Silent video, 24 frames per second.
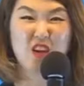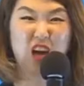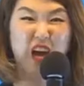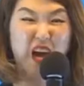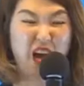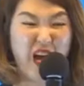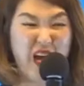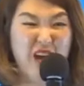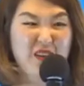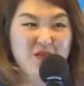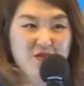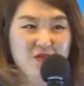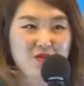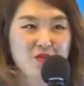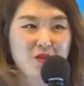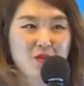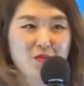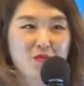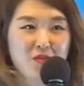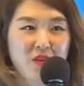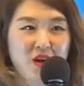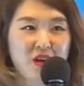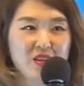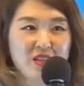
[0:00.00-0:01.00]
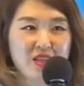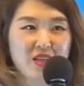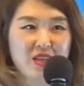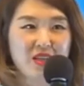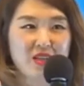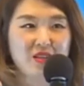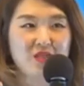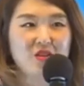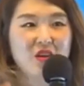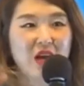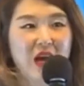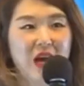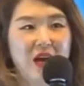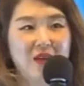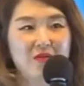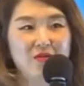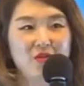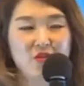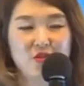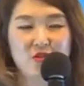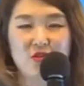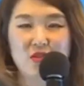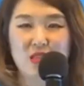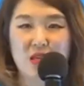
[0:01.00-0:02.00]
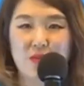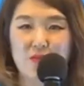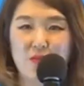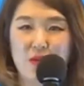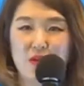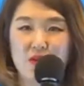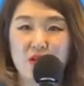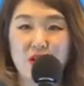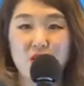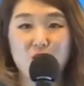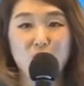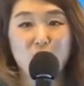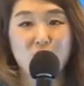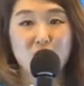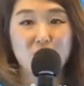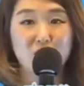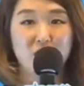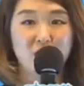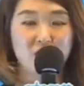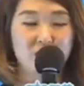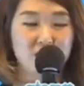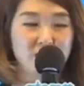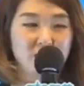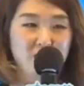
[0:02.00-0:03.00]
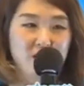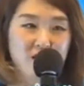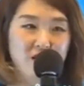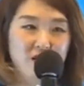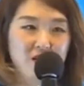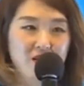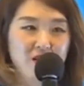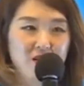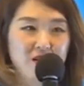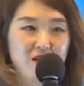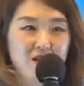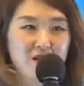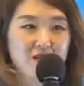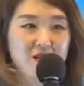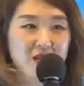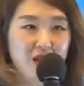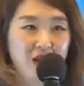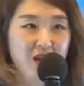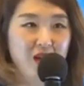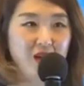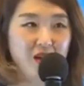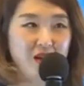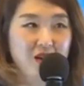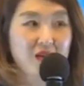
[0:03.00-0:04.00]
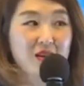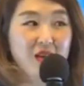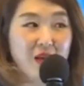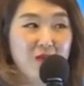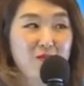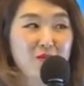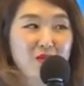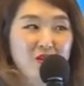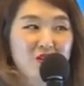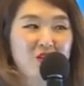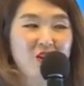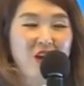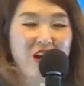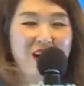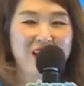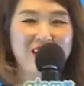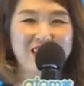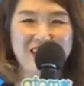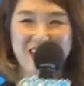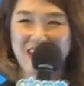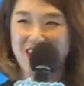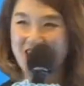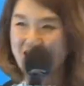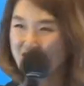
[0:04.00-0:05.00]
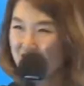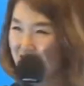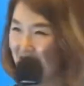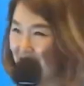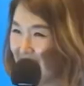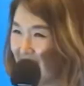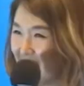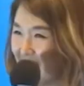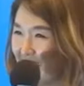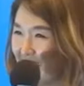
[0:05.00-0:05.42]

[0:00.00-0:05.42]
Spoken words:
the project is you have to use that bottle in 1 month, okay? Can we try that,